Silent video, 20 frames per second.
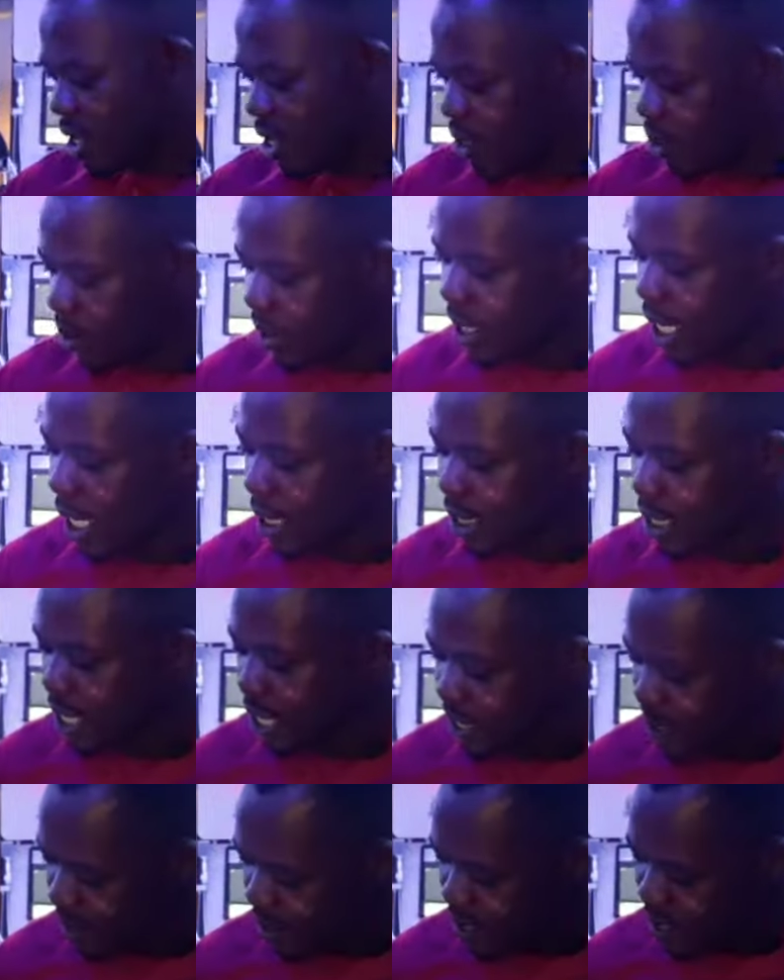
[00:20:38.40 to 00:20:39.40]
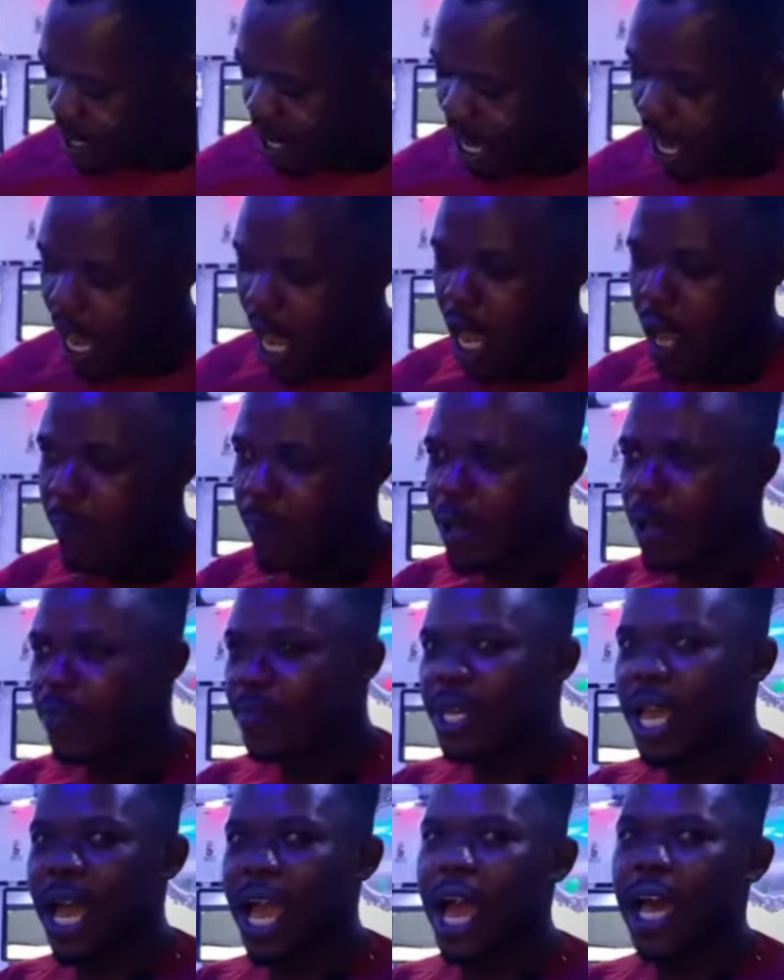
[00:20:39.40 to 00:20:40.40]
what you see, ah,
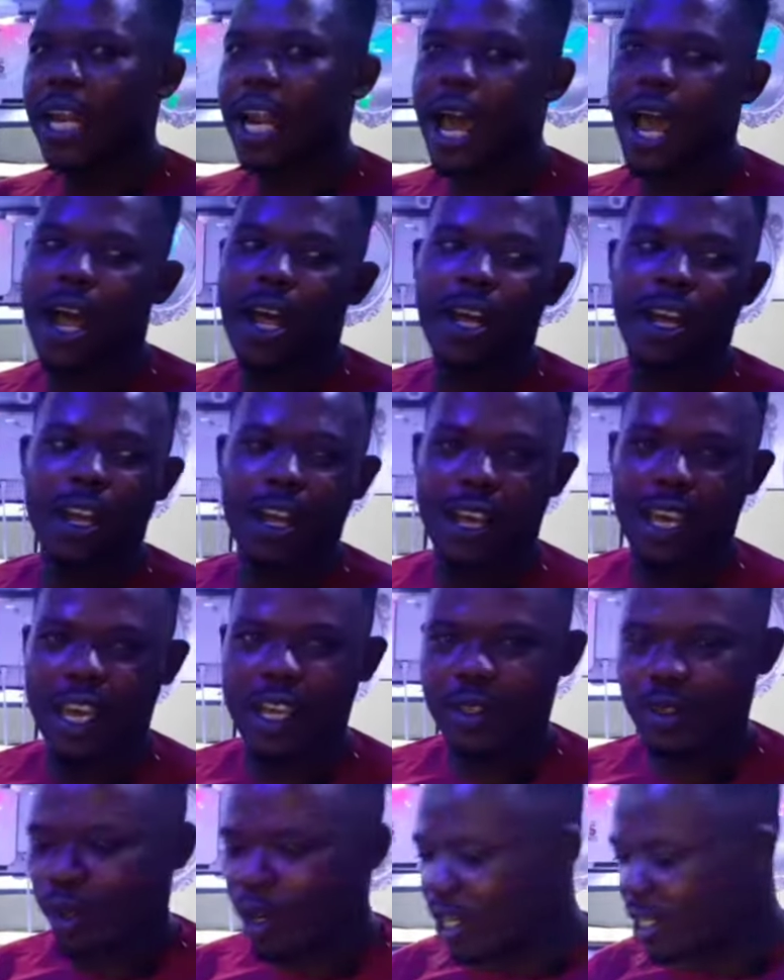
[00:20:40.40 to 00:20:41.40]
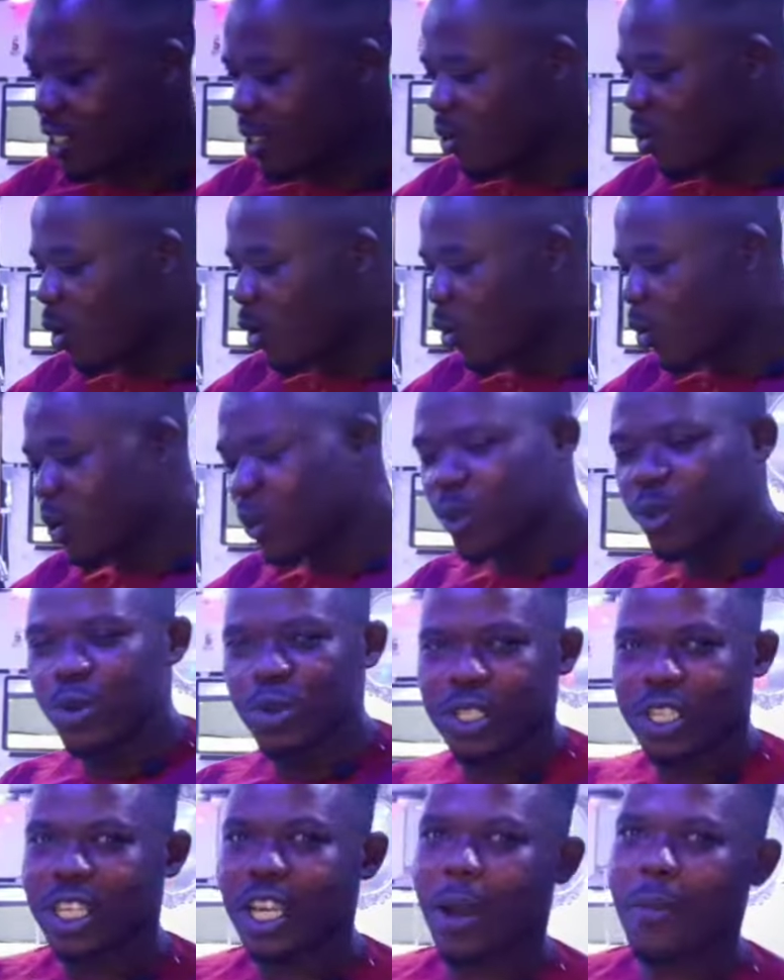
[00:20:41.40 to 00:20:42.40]
baby, I am not a toilet in one which you
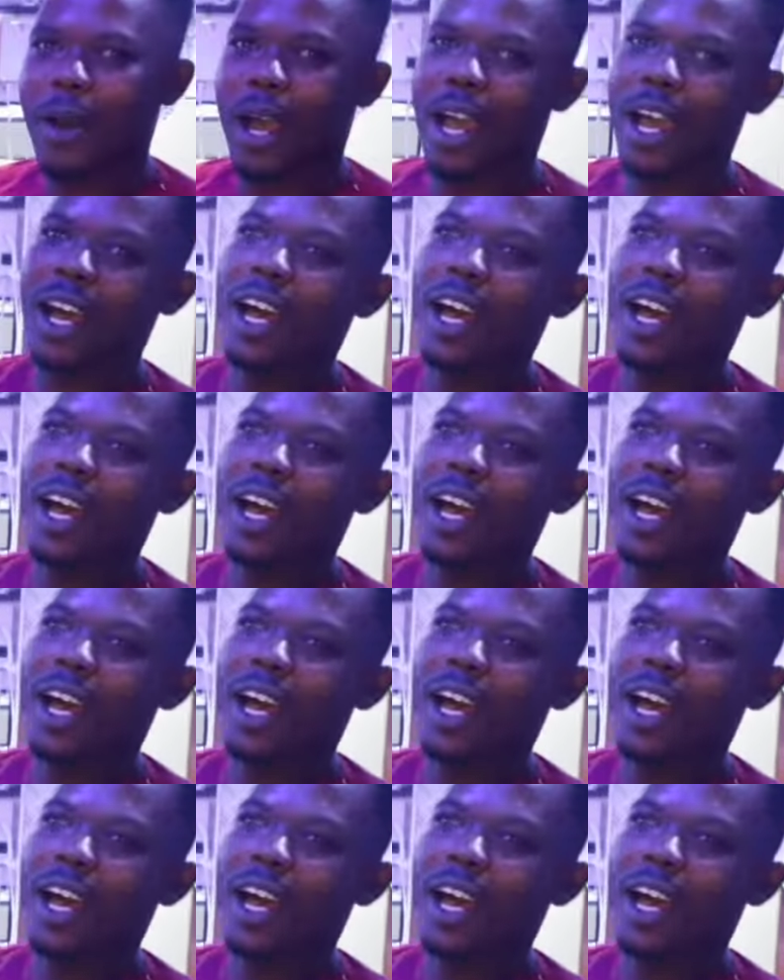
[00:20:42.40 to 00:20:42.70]
choose a come out.